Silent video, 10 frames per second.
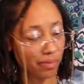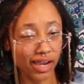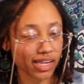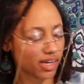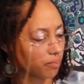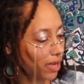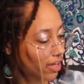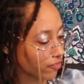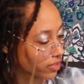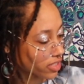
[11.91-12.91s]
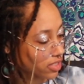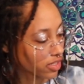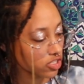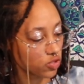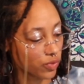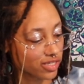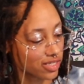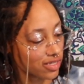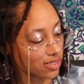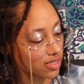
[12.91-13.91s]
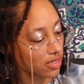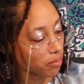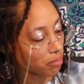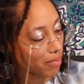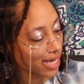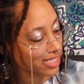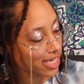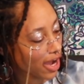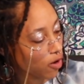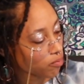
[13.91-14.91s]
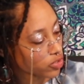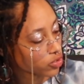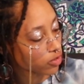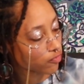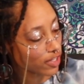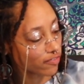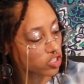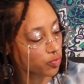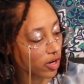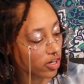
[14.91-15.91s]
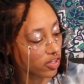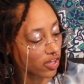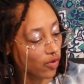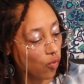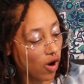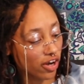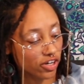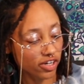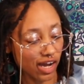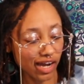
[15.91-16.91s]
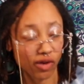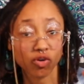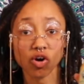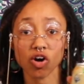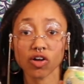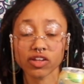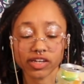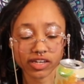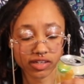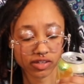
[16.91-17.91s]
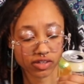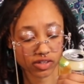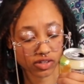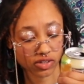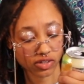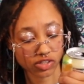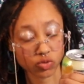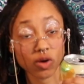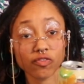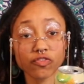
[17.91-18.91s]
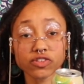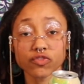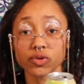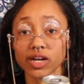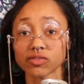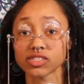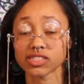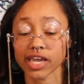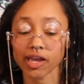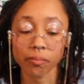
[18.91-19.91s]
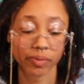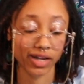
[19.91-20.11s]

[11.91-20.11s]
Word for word: I'm not getting paid for this unsweetened Moscow Mule flavored sparkling water, non-alcoholic, 12 fluid ounces can,